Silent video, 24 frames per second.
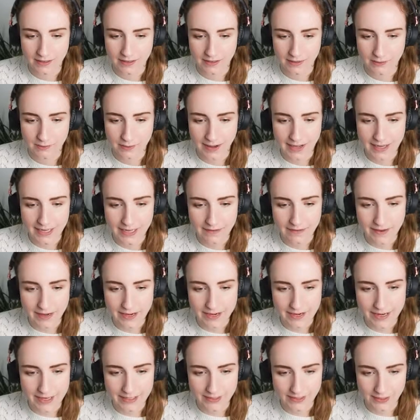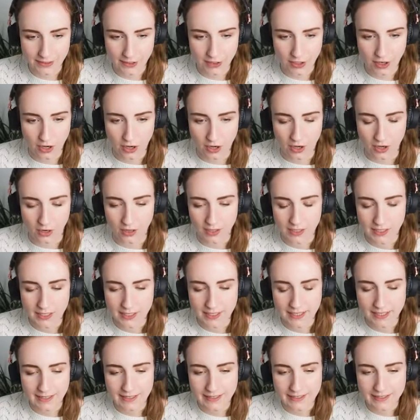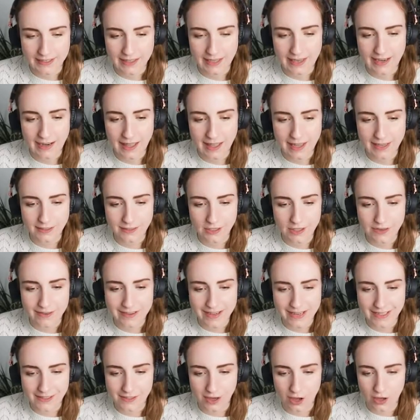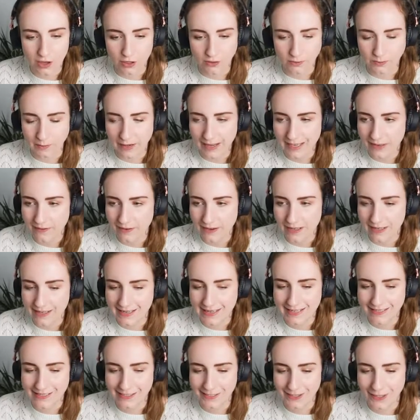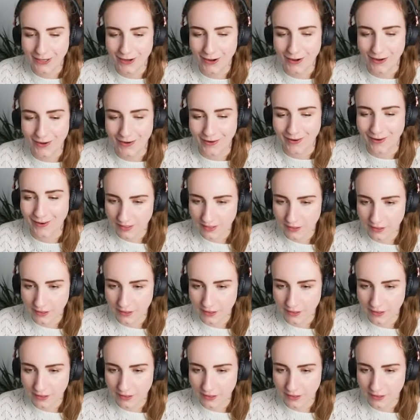Why are you feeling insecure? You're literally like 2 years old. Why are you feeling insecure?